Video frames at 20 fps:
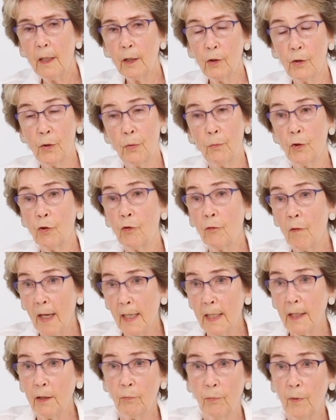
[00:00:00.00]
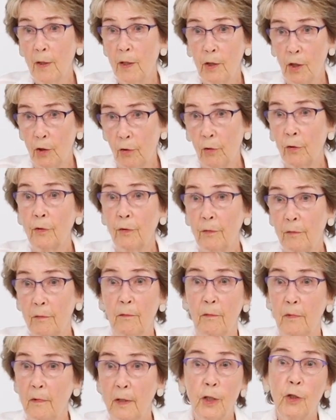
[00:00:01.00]
because it was right when you
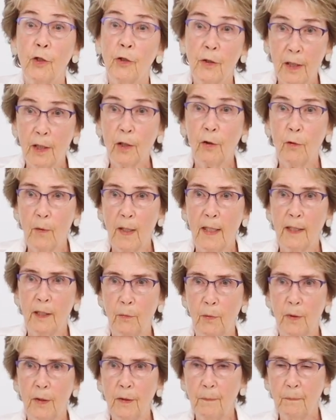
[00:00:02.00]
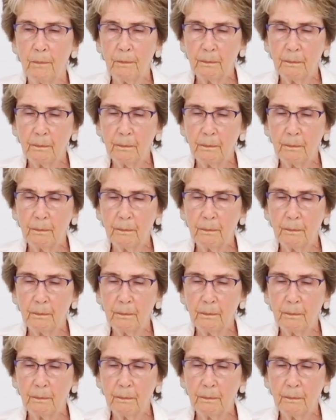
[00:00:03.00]
couldn't literally go anywhere.